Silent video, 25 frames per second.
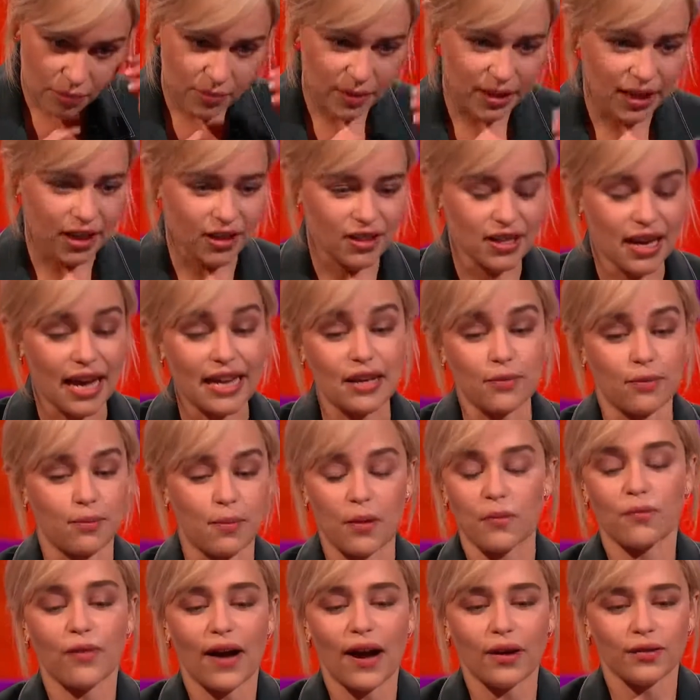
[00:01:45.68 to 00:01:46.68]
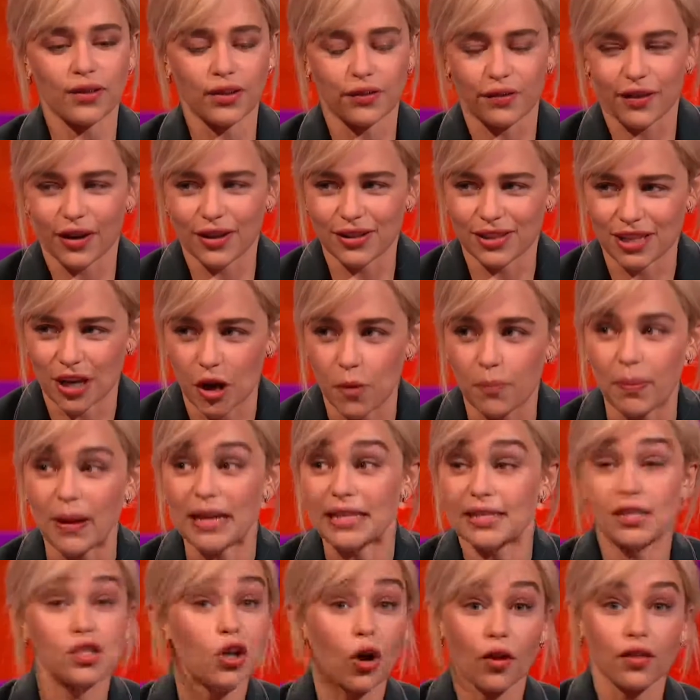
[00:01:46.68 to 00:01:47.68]
my goodness, and we found the photo, but
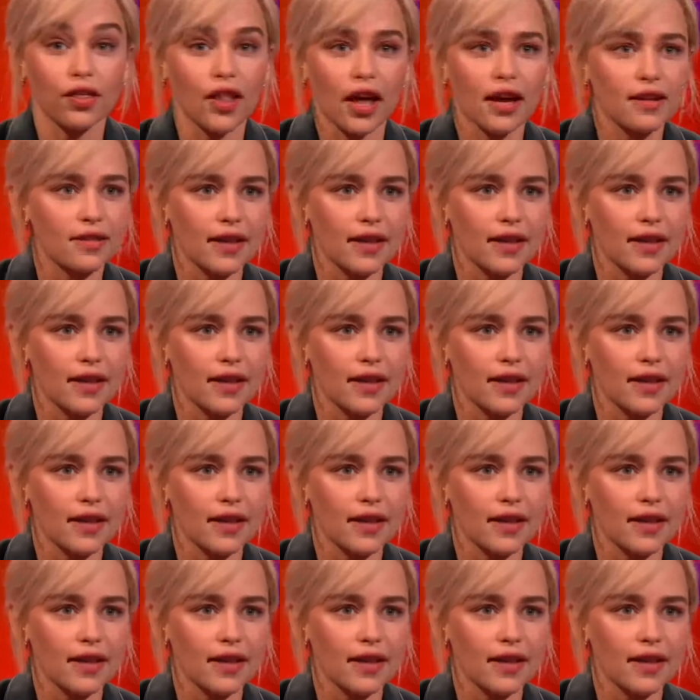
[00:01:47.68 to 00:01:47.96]
it's not like